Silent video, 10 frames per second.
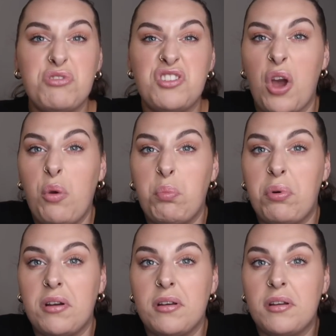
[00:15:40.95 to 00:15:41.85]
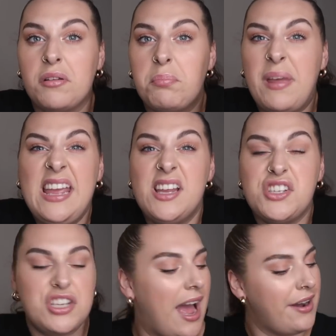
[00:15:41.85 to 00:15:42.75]
taupe,
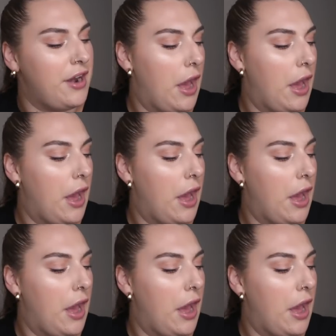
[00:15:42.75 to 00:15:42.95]
peach, I don't